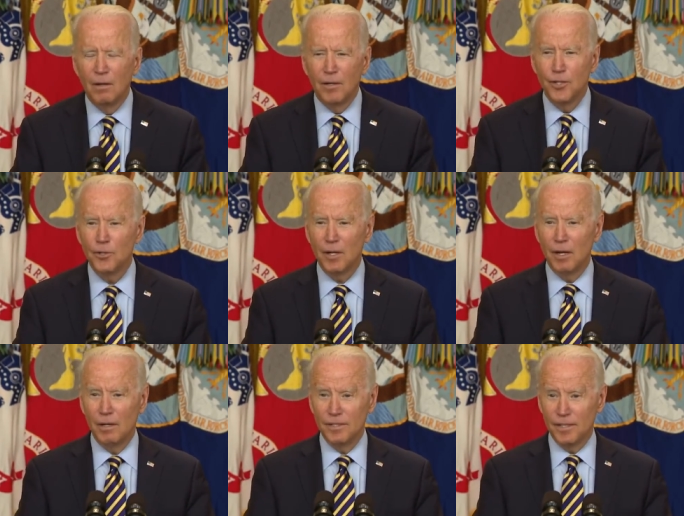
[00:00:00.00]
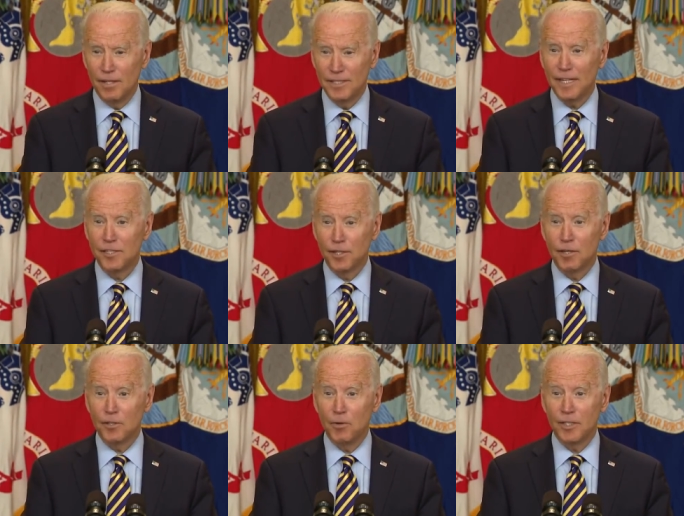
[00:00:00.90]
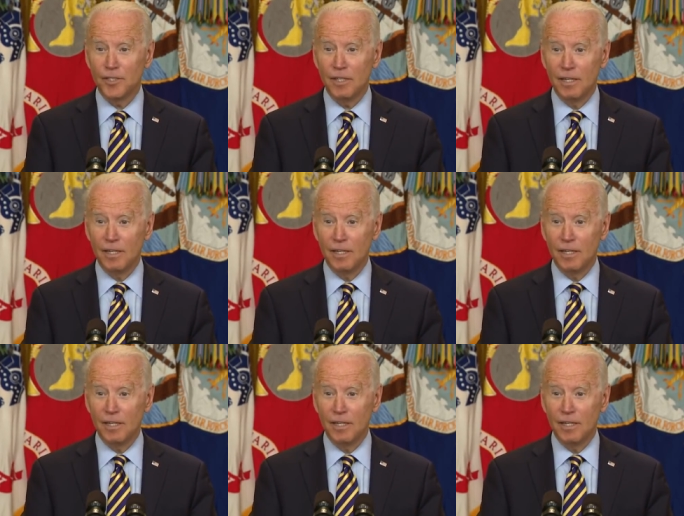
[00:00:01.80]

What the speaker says: Is that a serious question?